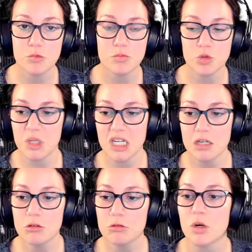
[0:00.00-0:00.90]
repeating,
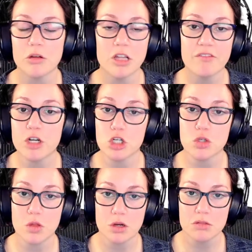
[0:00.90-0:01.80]
or 11
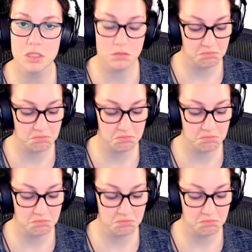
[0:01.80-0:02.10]
2/3?